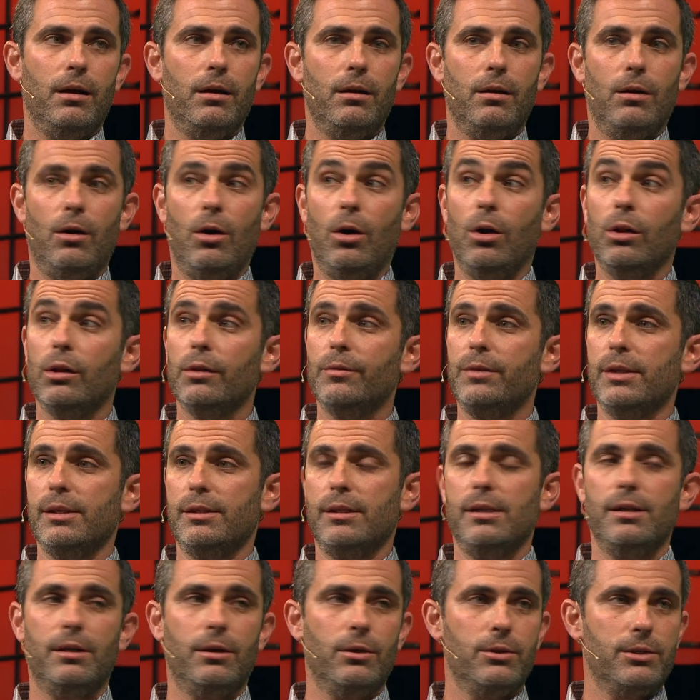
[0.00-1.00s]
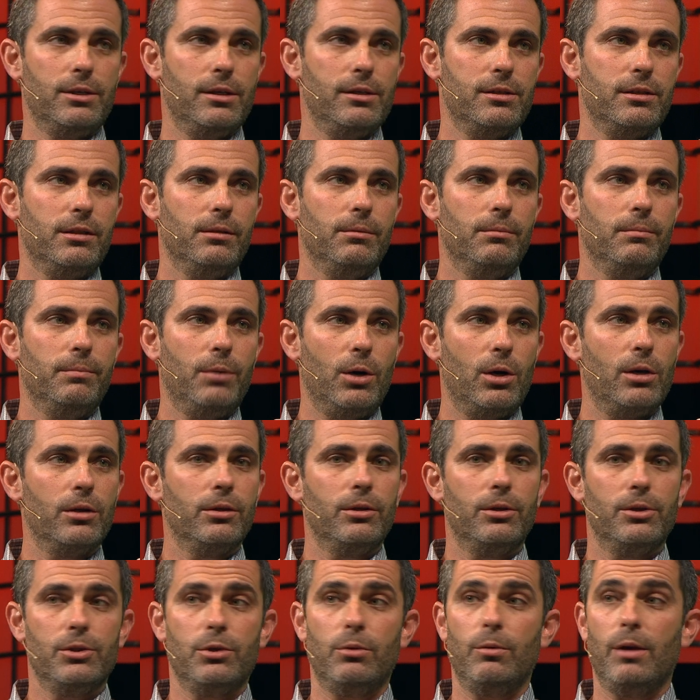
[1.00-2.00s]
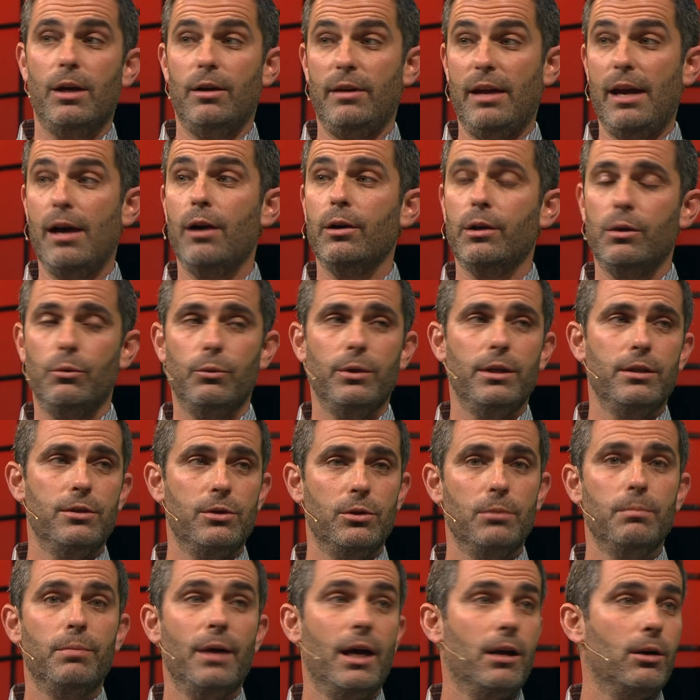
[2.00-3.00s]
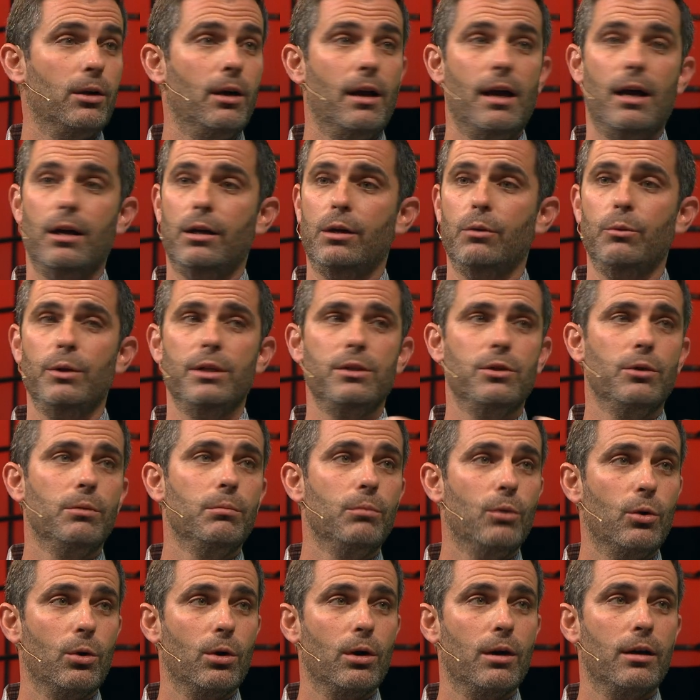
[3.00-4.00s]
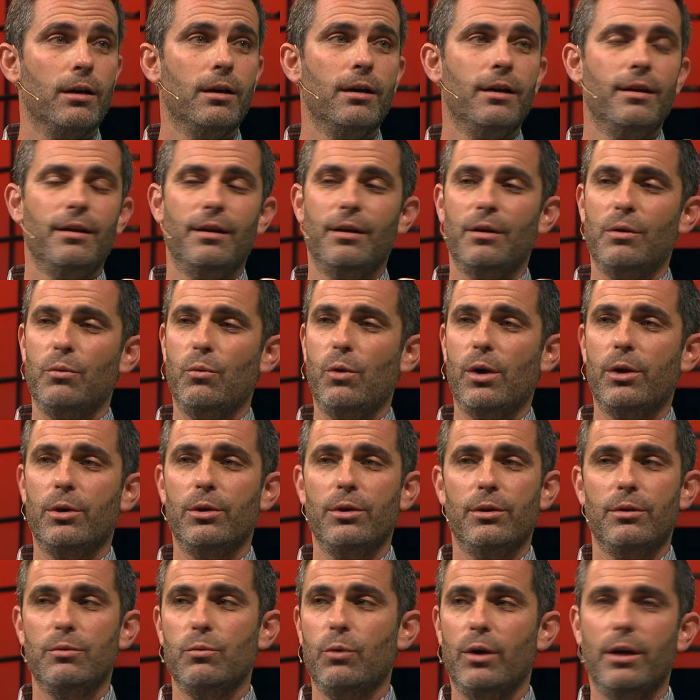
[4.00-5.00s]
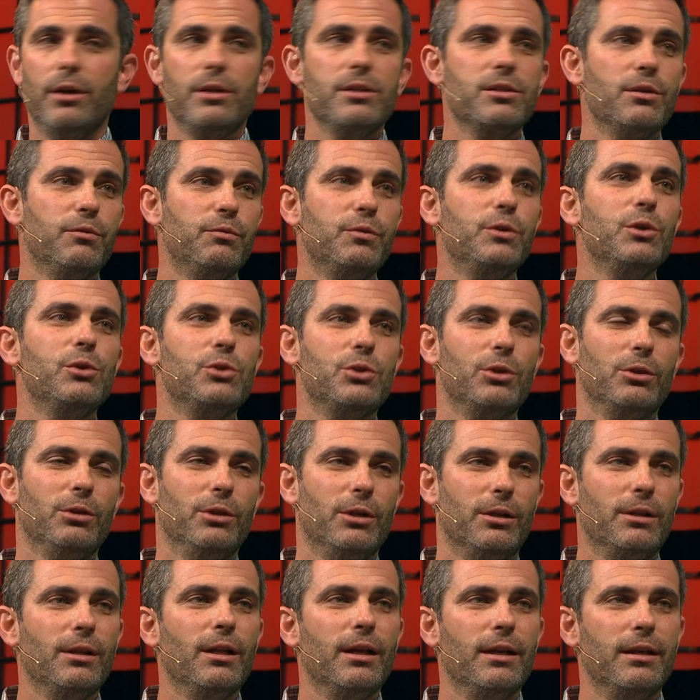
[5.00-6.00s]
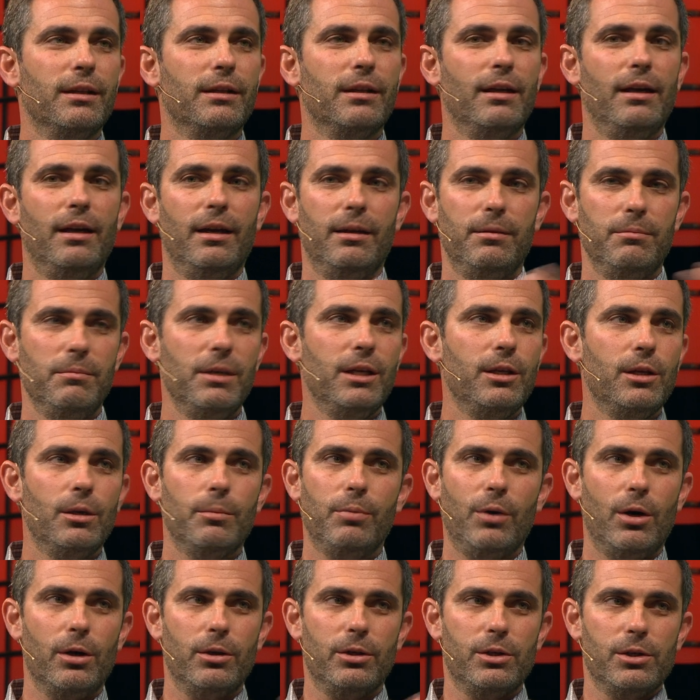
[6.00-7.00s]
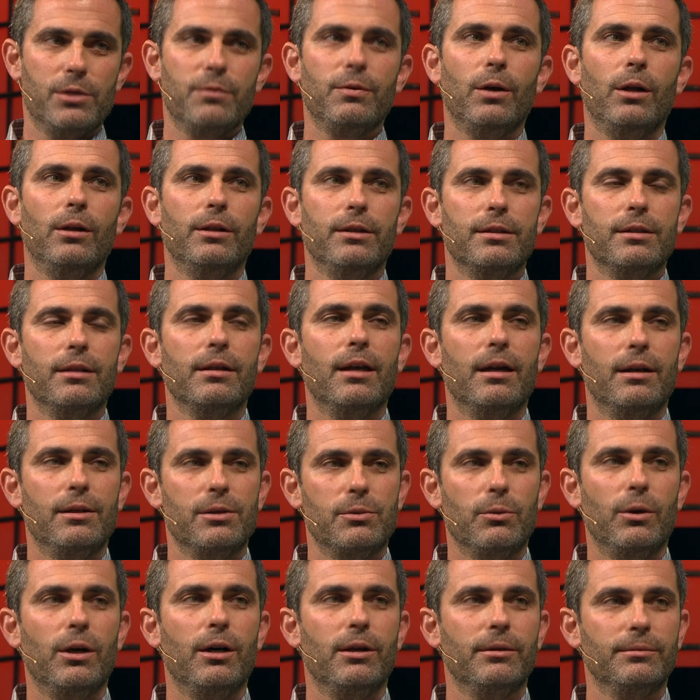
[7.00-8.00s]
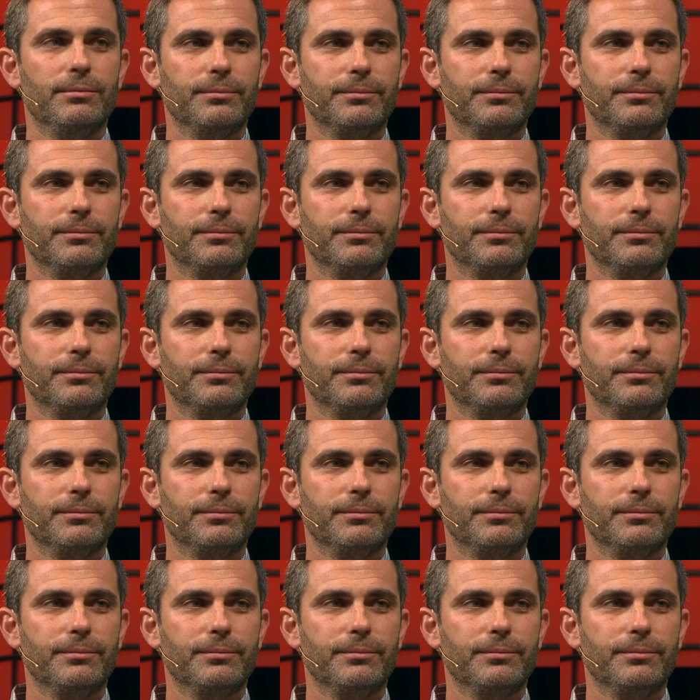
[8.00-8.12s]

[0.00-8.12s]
all of these ecosystem partners around how can we do better, how can we do more, what does the future look like, and media partners fall into that as well.